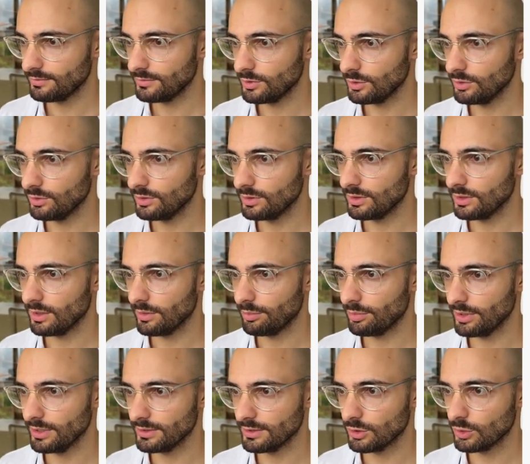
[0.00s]
Ooh, I
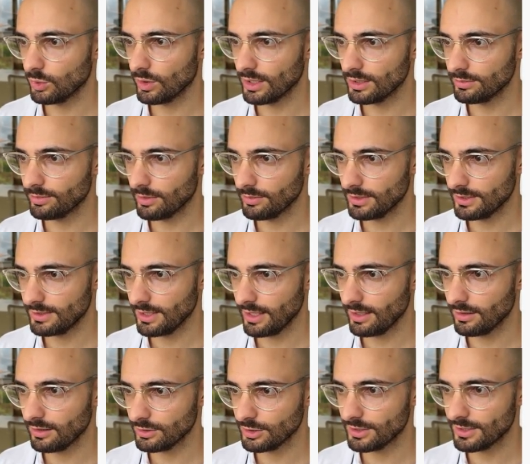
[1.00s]
pressed it twice by mistake.
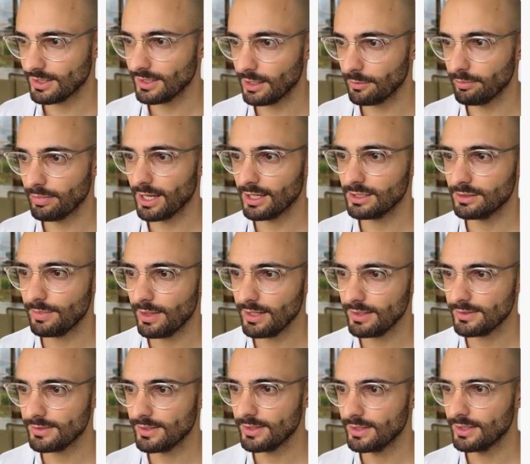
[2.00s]
I'll just click
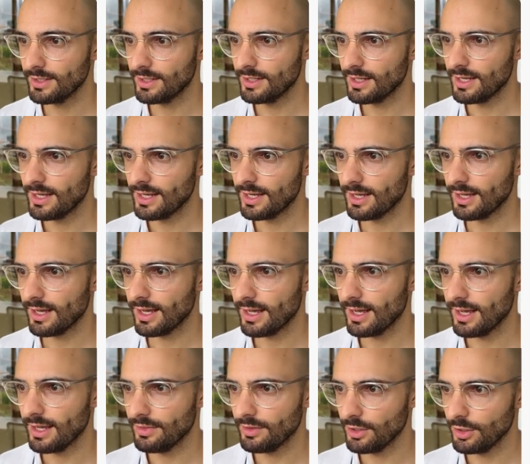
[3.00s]
backspace.
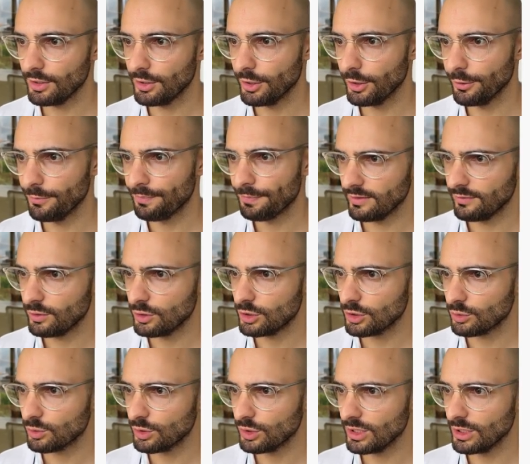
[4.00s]
And there you go. If you
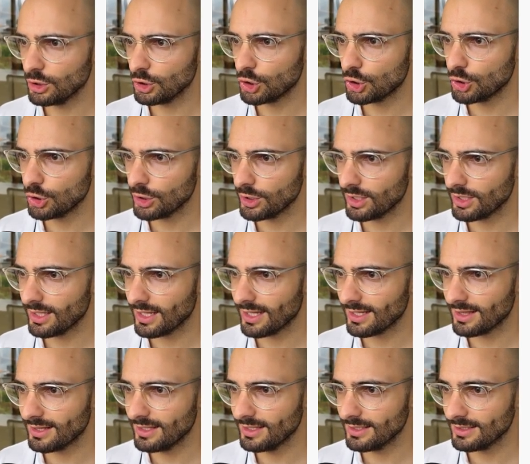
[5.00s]
just want to ensure
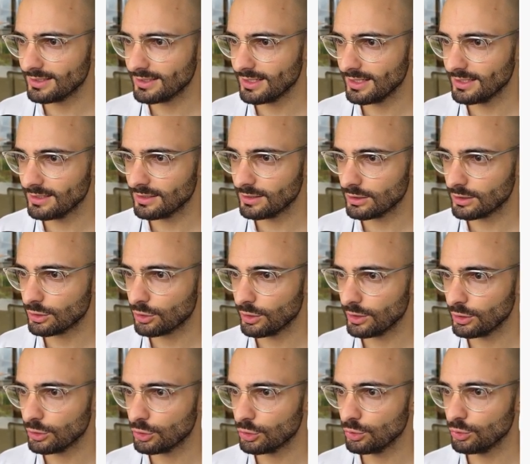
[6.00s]
that this isn't
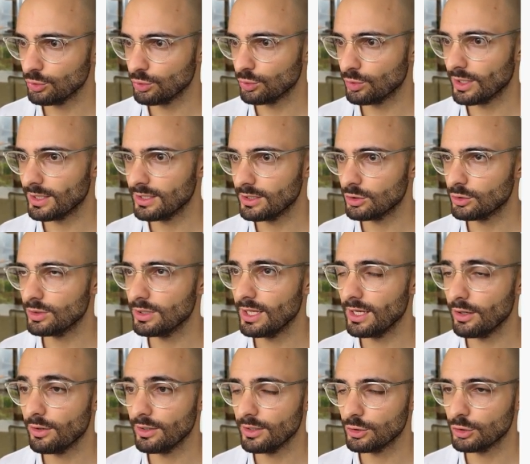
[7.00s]
going to run into an
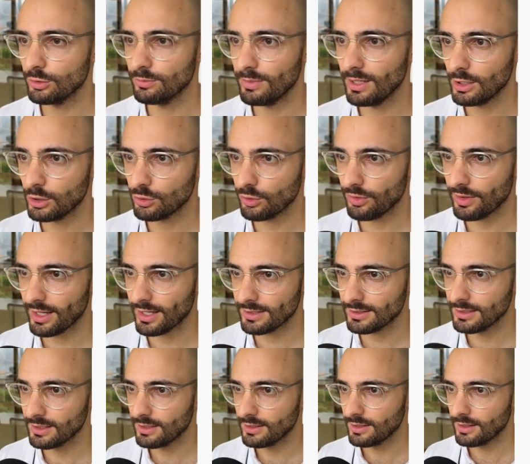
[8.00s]
error, to make sure that
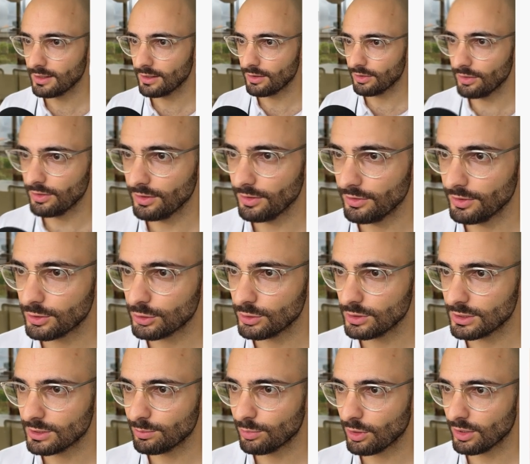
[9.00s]
this
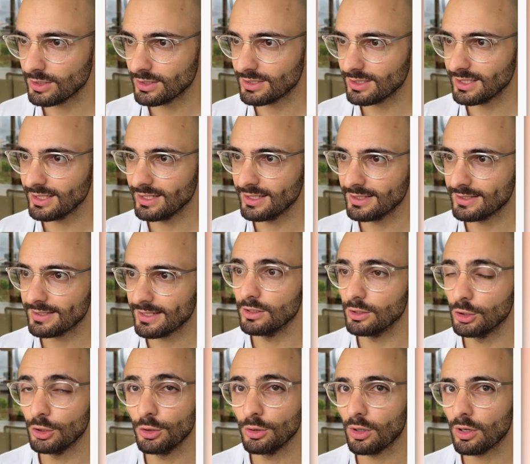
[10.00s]
response is
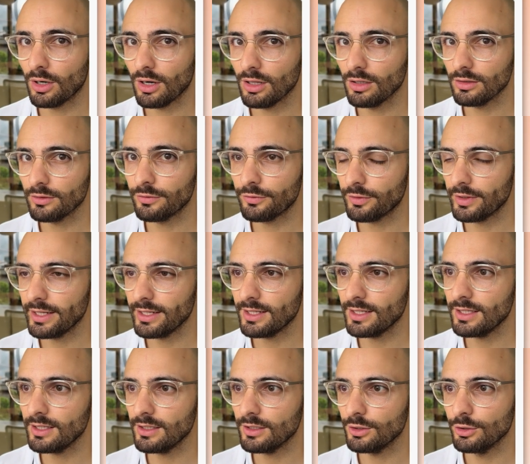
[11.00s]
URL friendly,
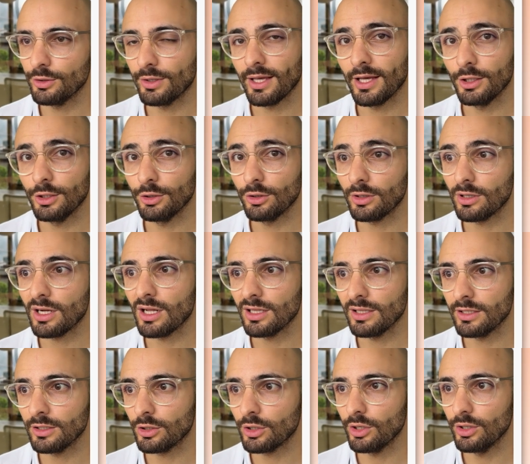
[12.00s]
you can URL
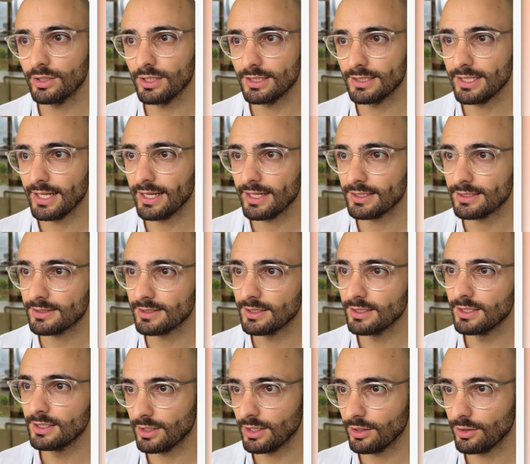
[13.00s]
encode the text
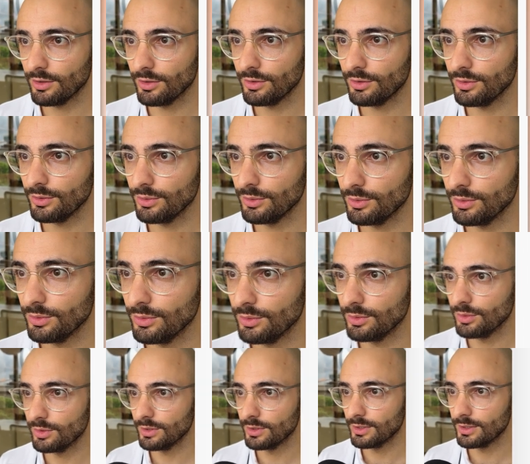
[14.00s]
can go to